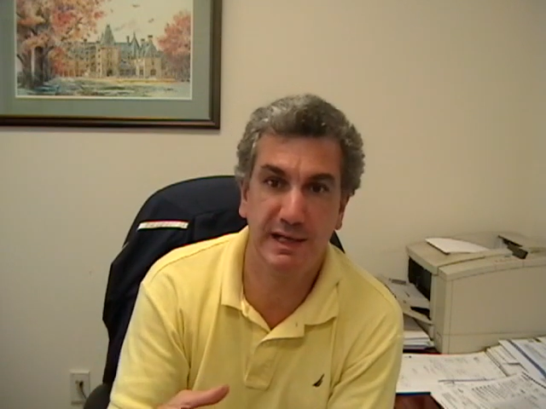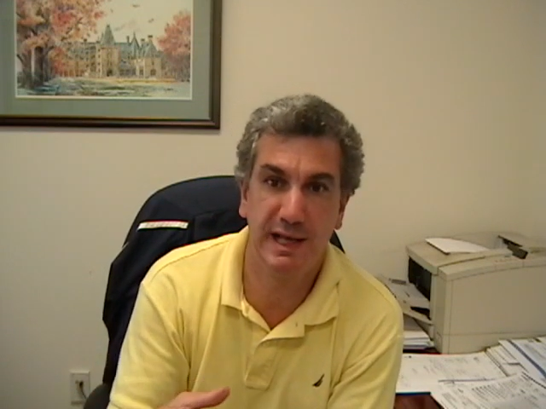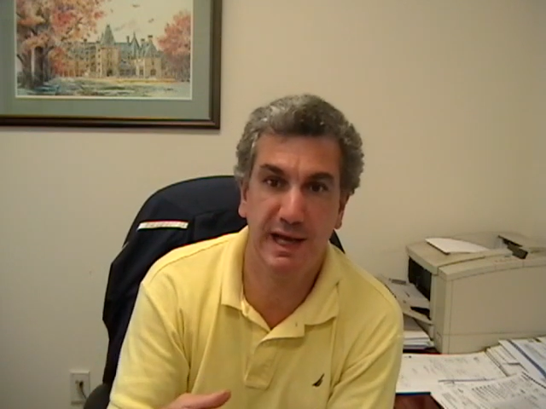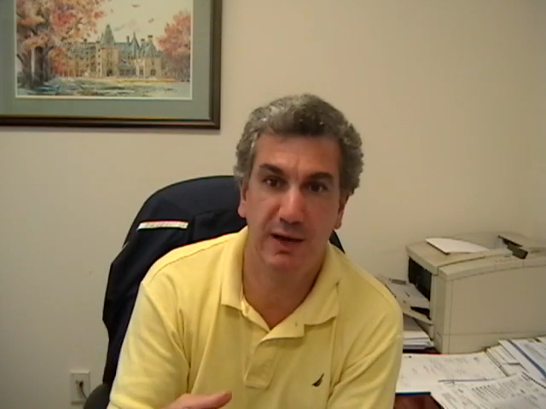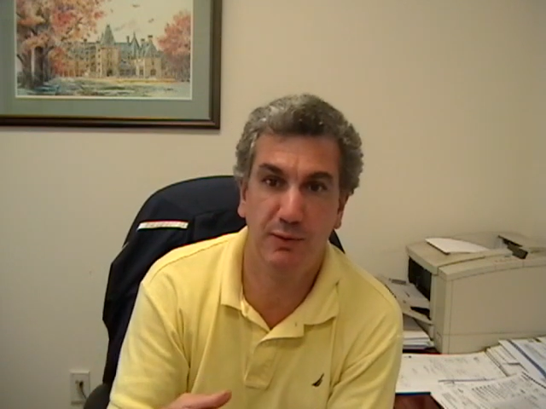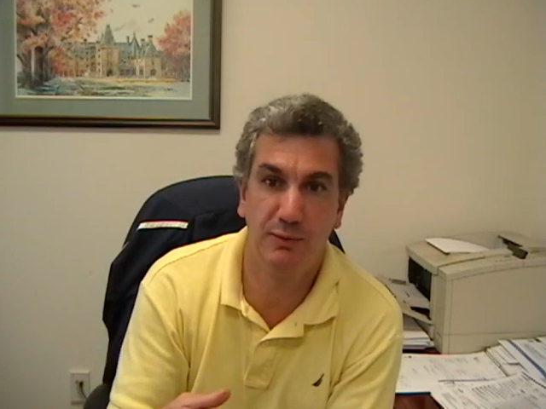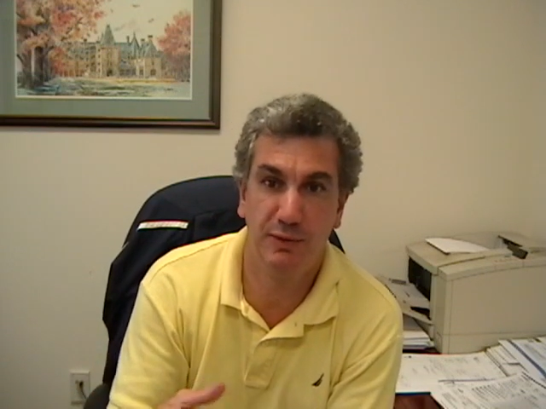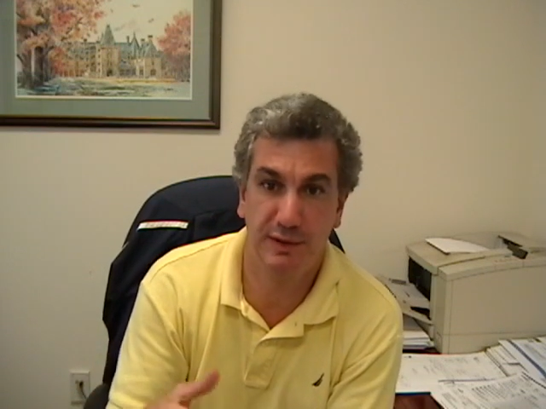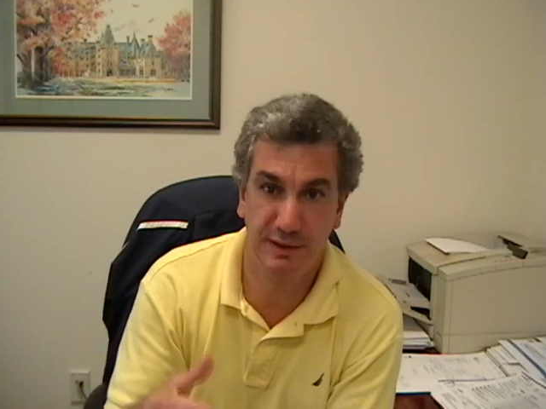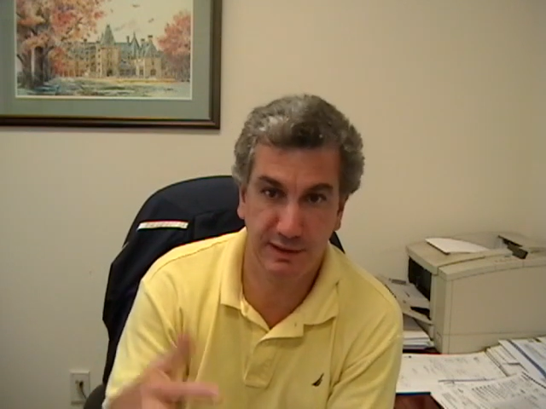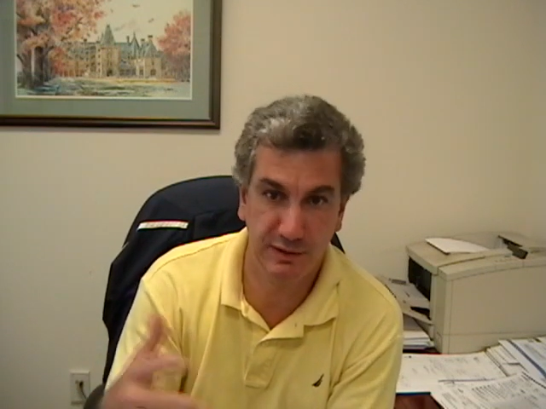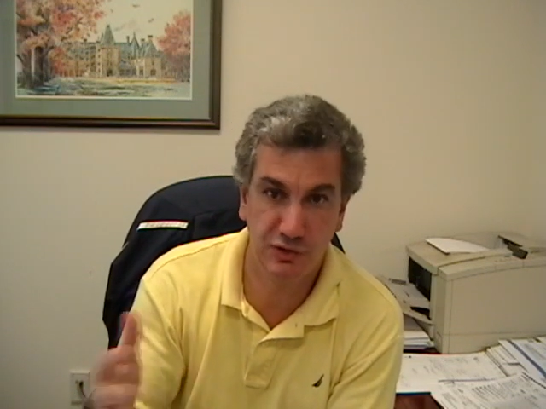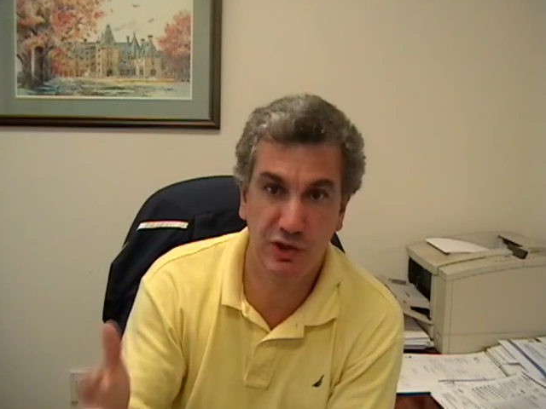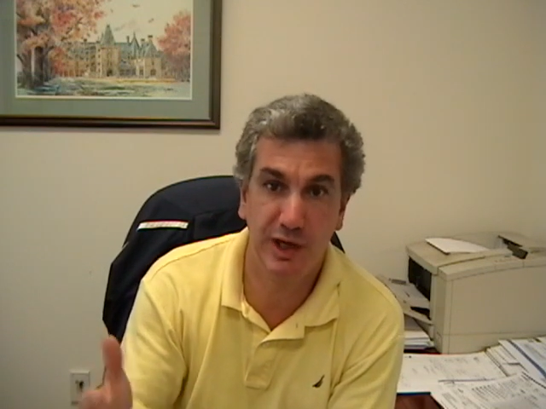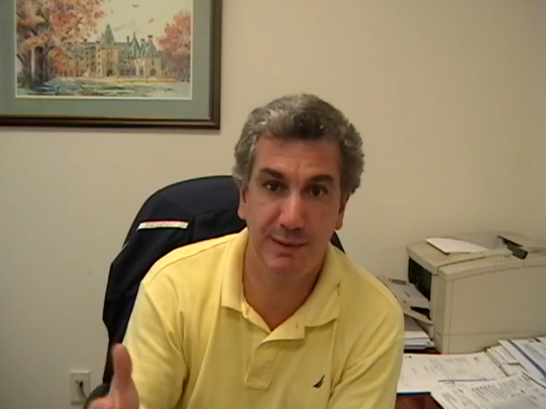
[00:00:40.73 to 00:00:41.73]
now, the
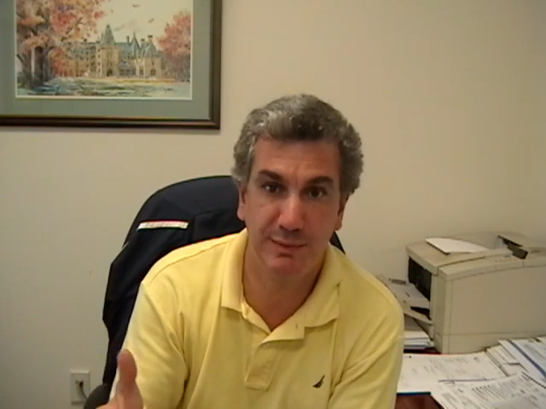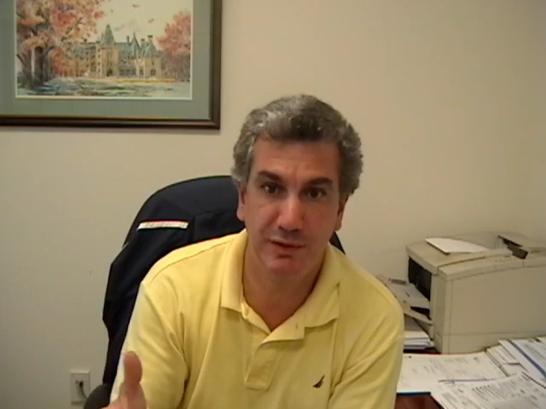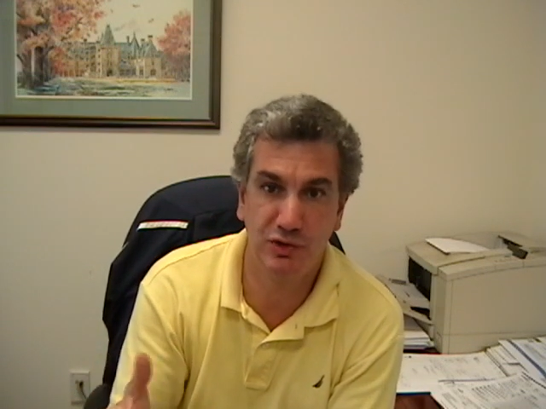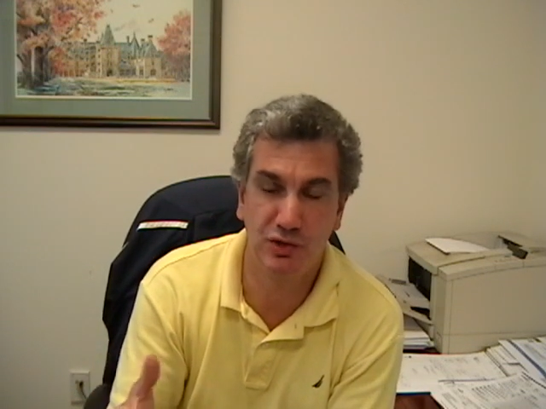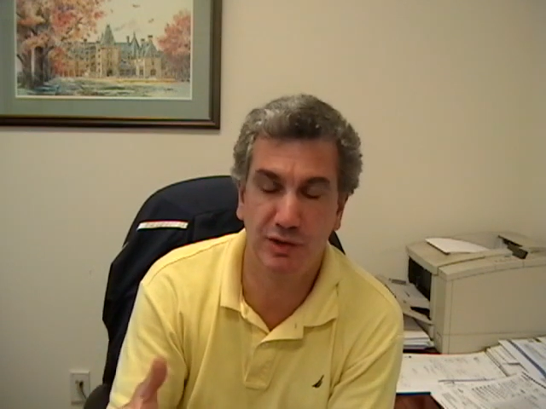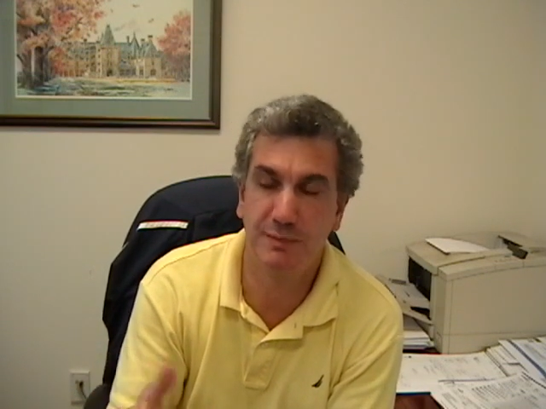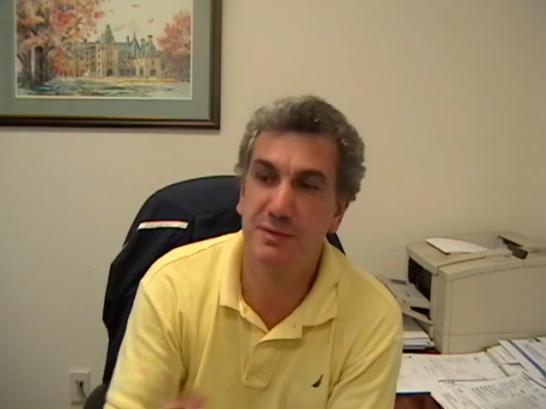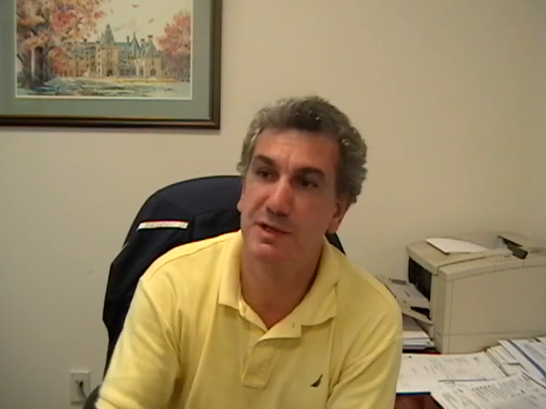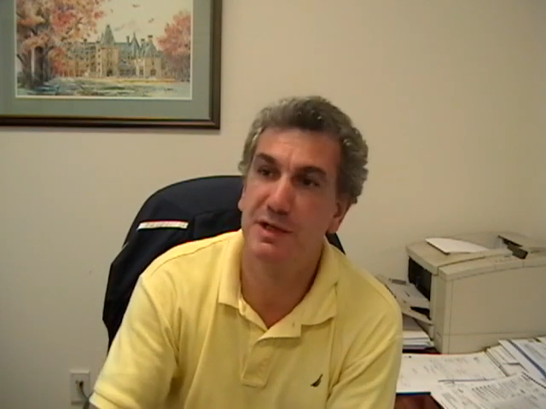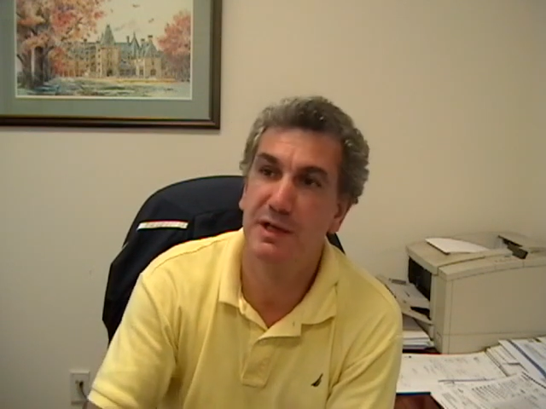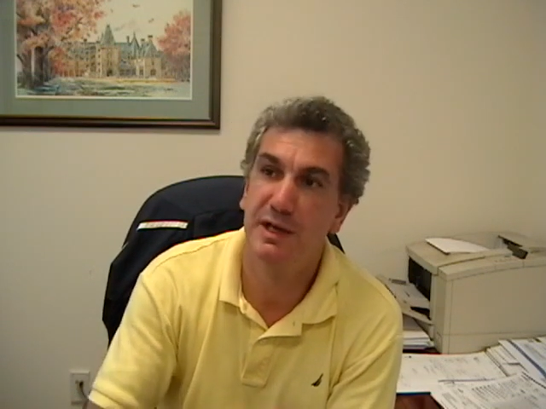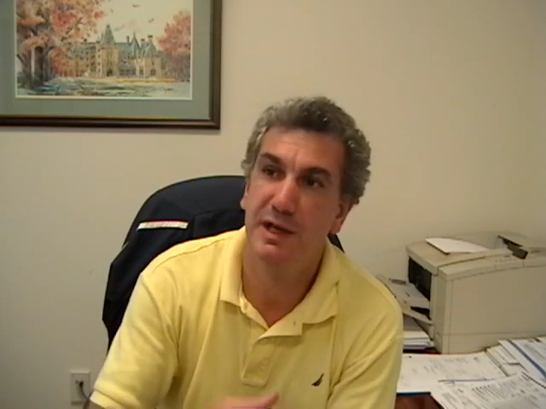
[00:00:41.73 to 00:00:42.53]
championships.